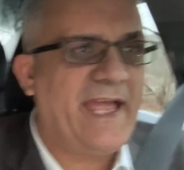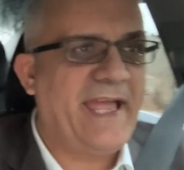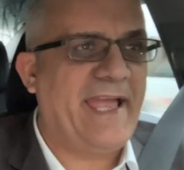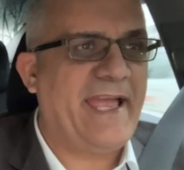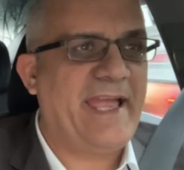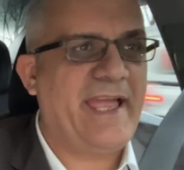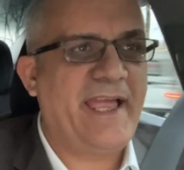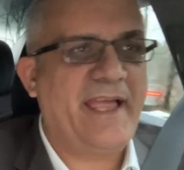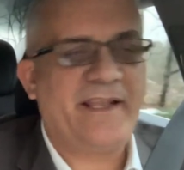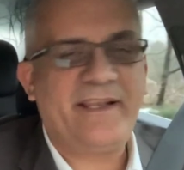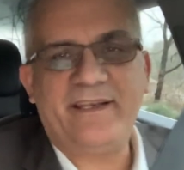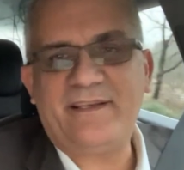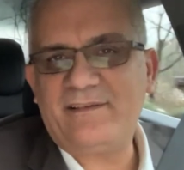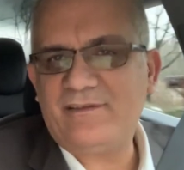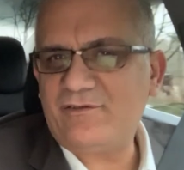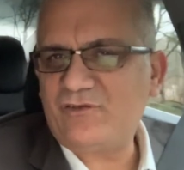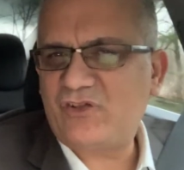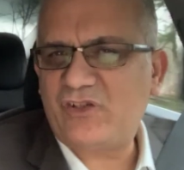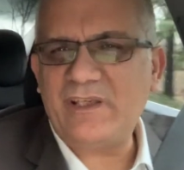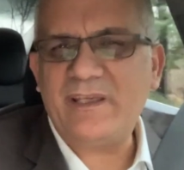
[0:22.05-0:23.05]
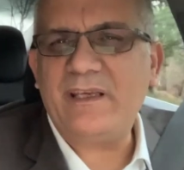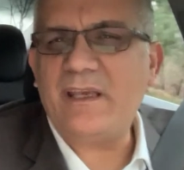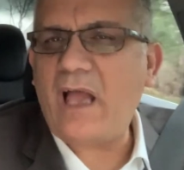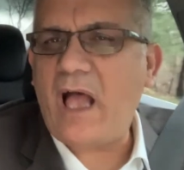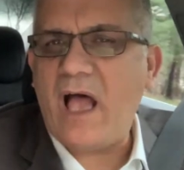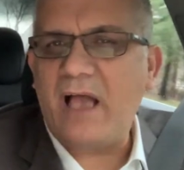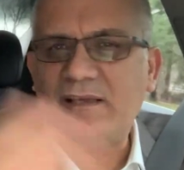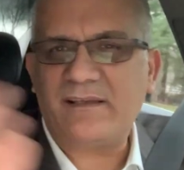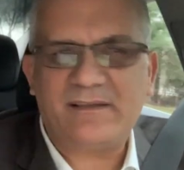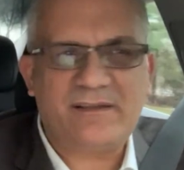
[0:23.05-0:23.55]
And she
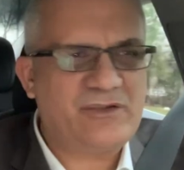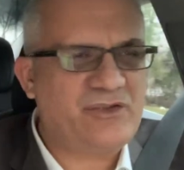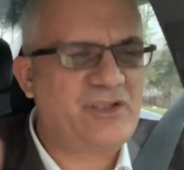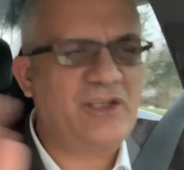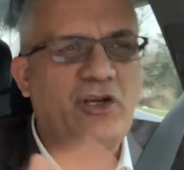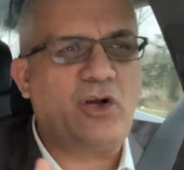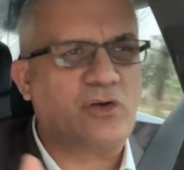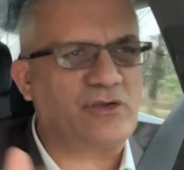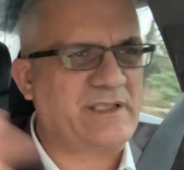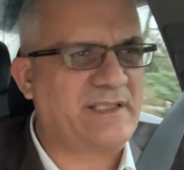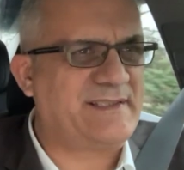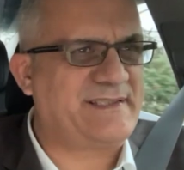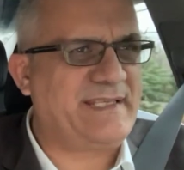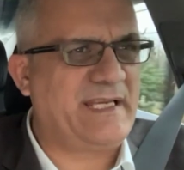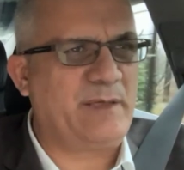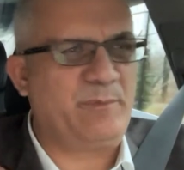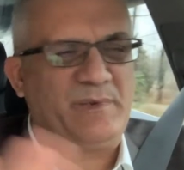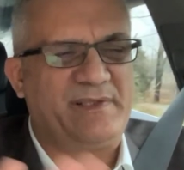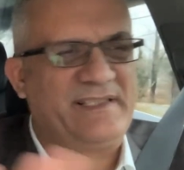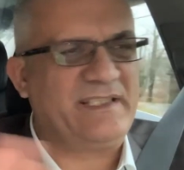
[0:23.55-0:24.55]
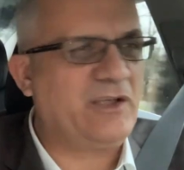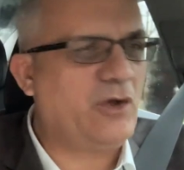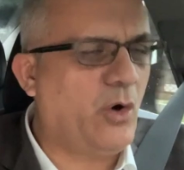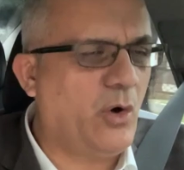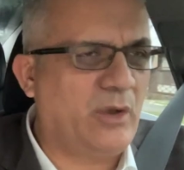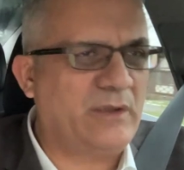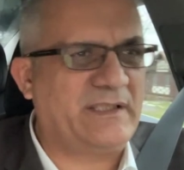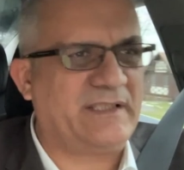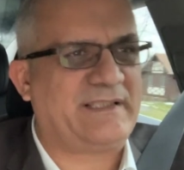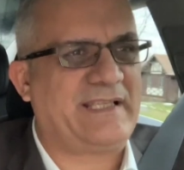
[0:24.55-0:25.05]
goes on CNBC
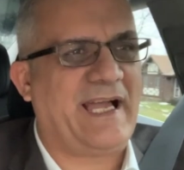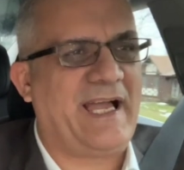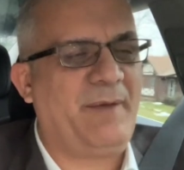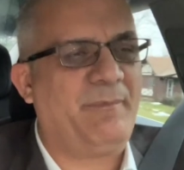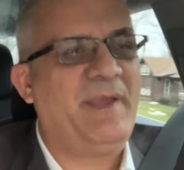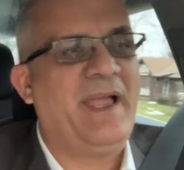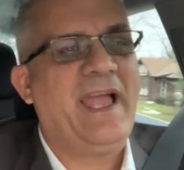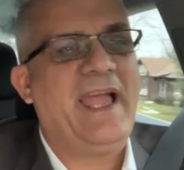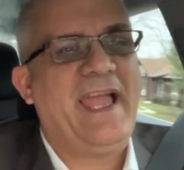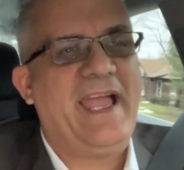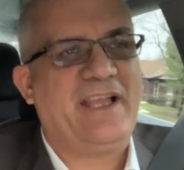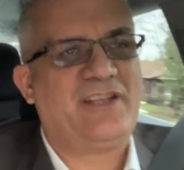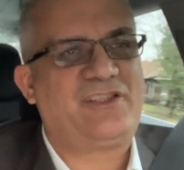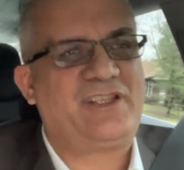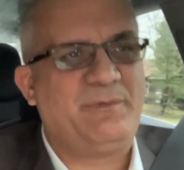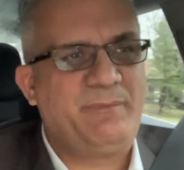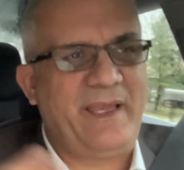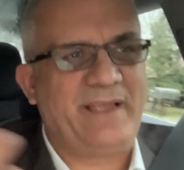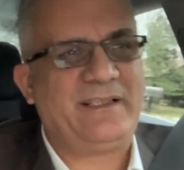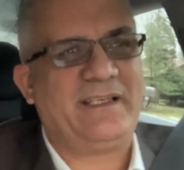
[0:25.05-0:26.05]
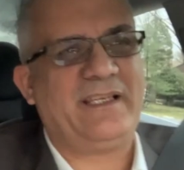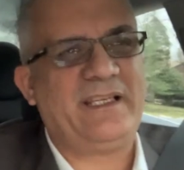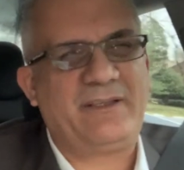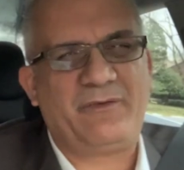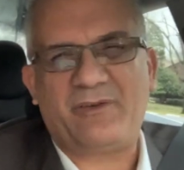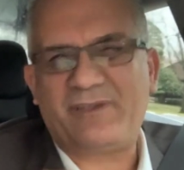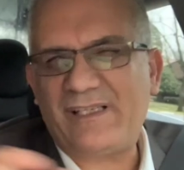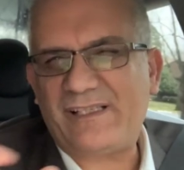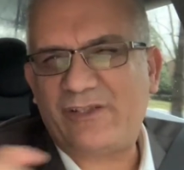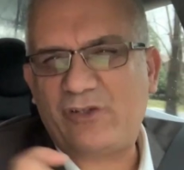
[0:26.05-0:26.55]
all the time, and she made an
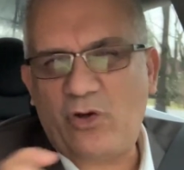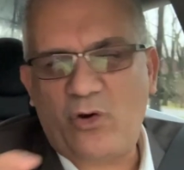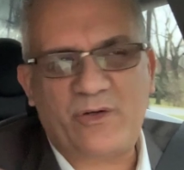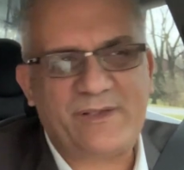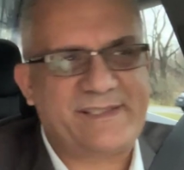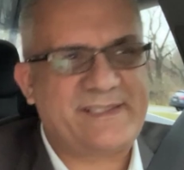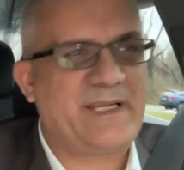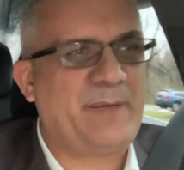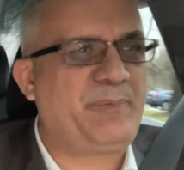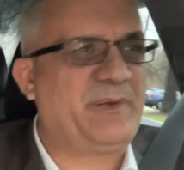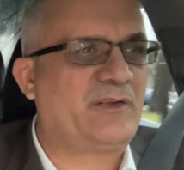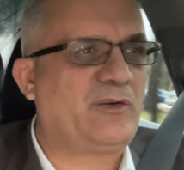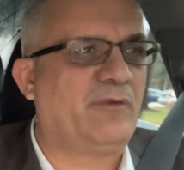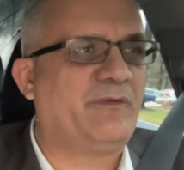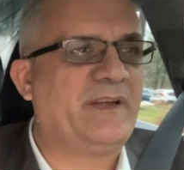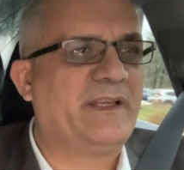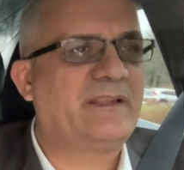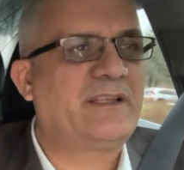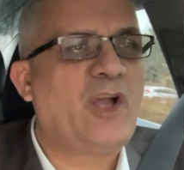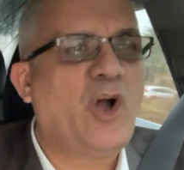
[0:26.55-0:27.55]
interview, just show a snippet of it.